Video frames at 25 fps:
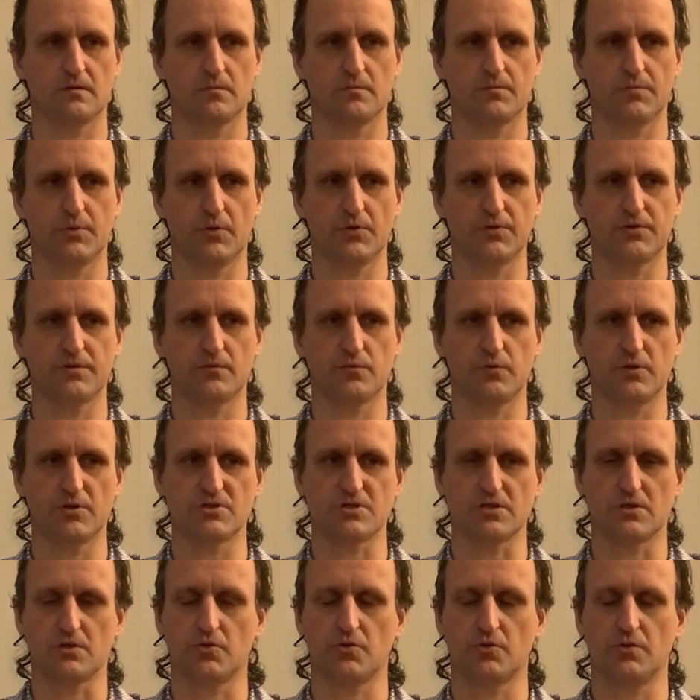both of which
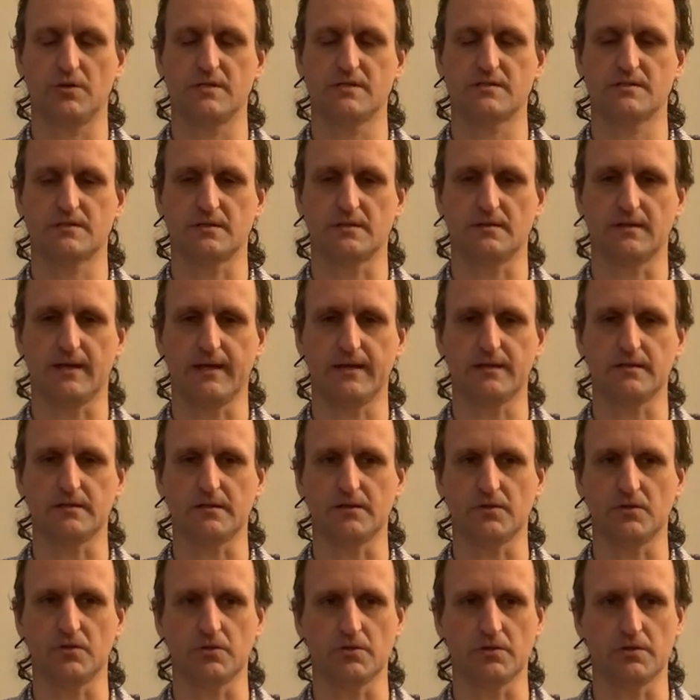increase the
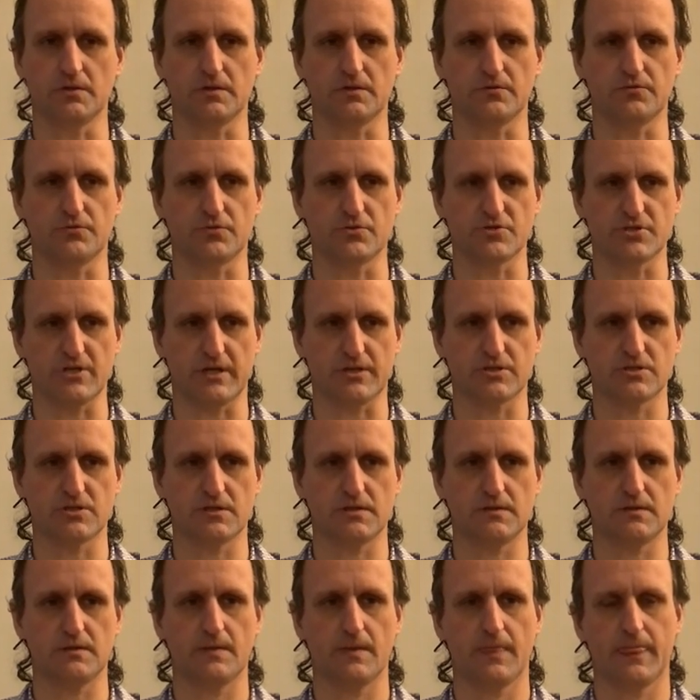likelihood of rejection.